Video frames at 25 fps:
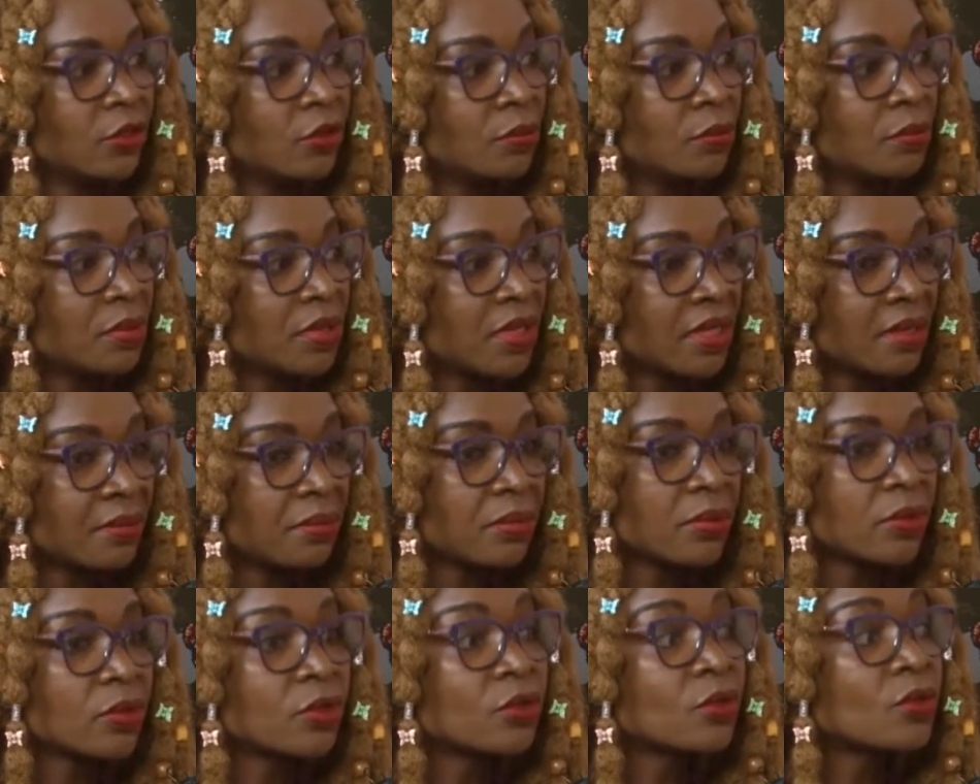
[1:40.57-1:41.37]
to be
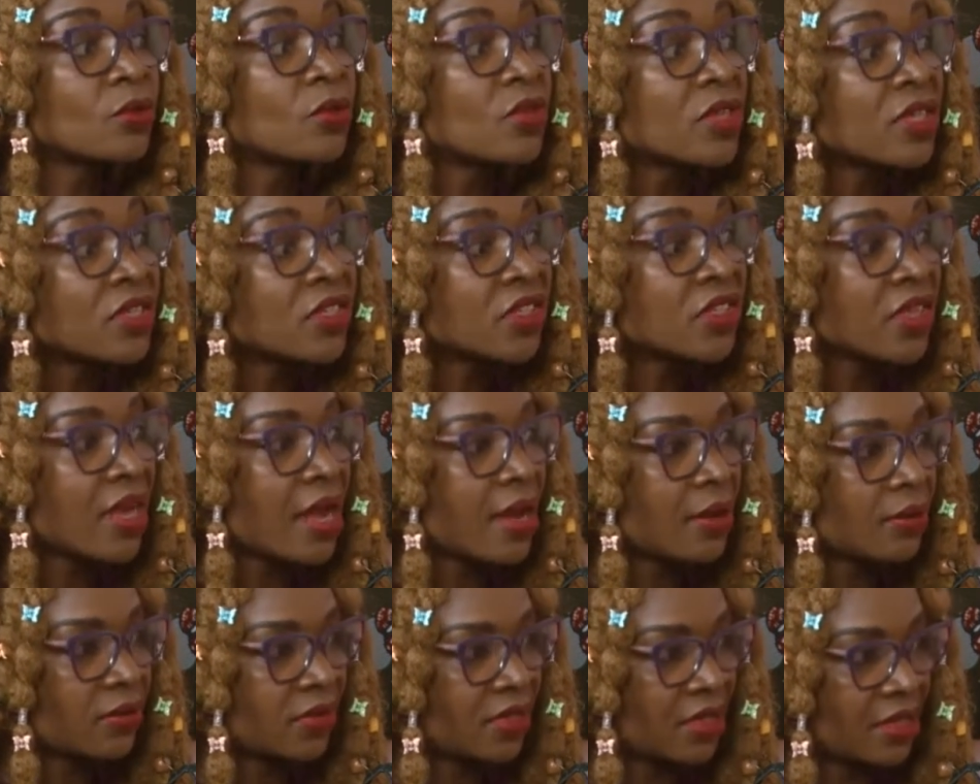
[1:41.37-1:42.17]
able to reach
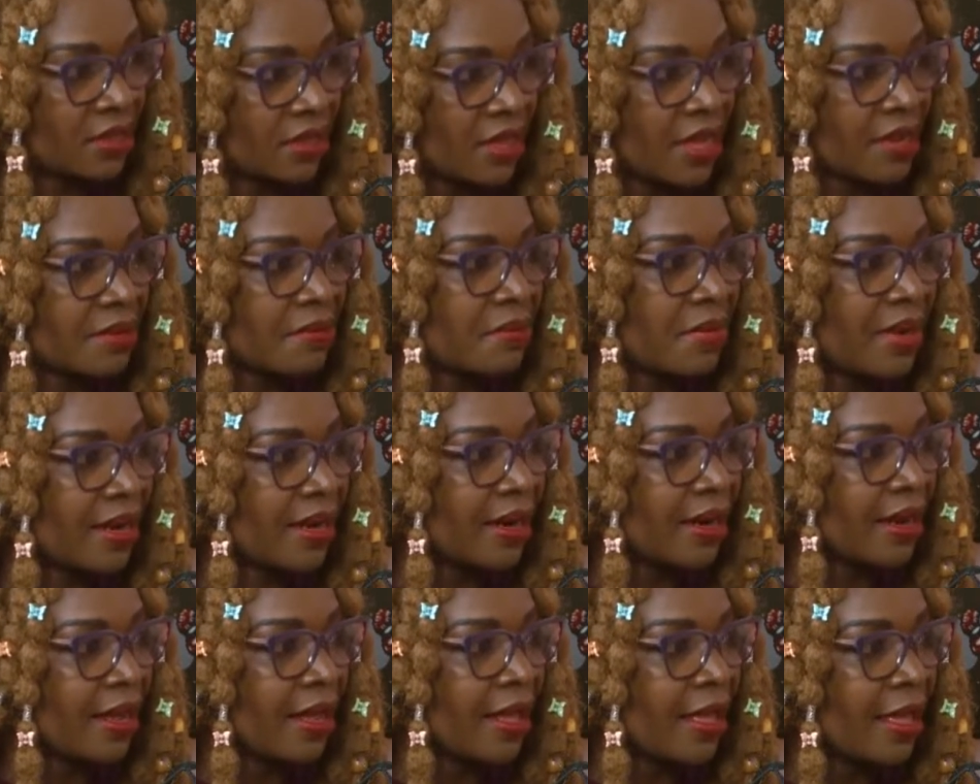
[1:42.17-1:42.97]
out in that
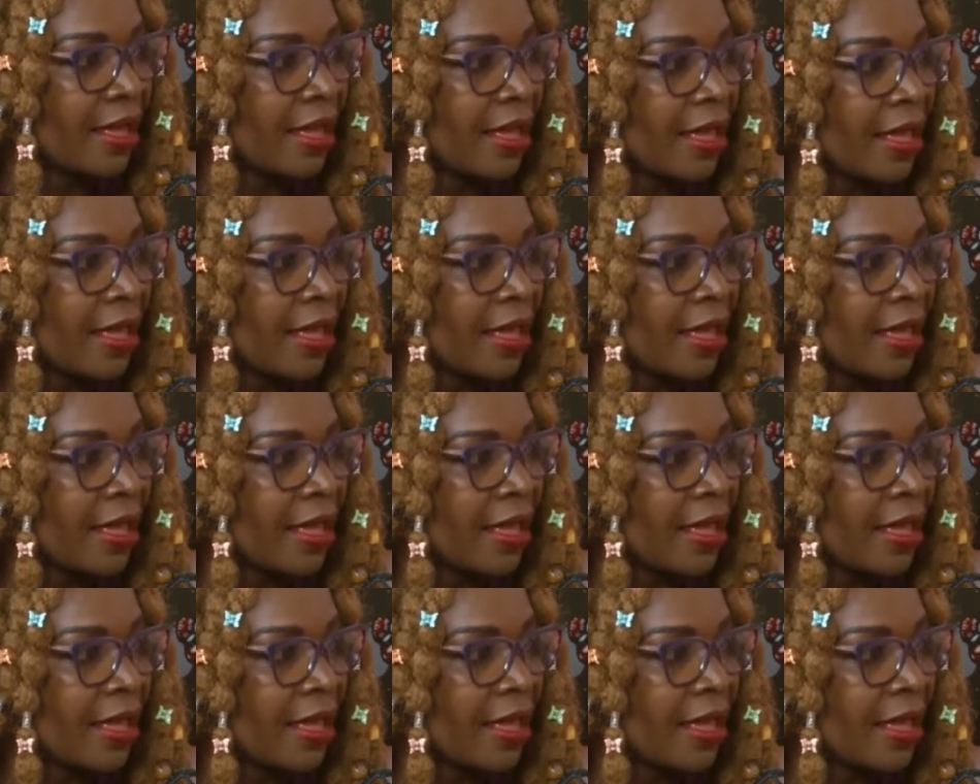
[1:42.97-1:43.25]
manner?